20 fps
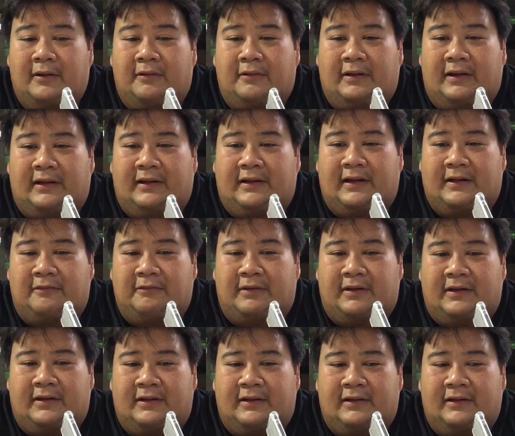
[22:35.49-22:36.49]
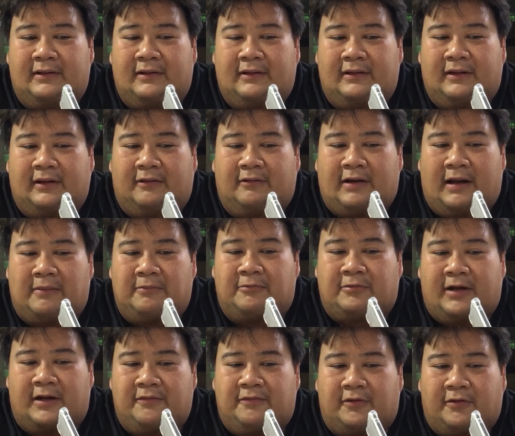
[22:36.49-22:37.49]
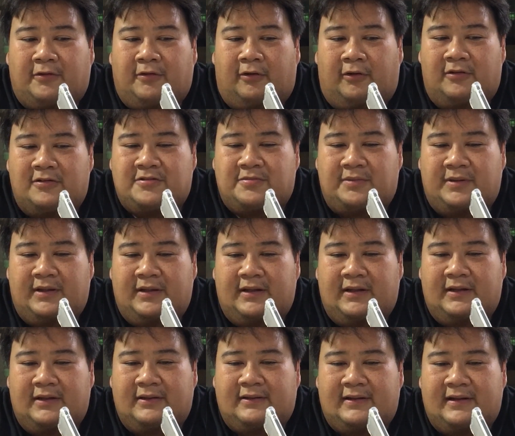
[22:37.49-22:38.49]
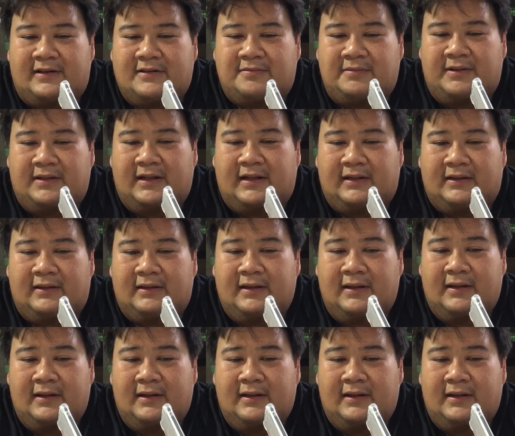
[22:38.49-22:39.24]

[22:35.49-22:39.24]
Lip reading: And then when the Grab driver calls me and tells me that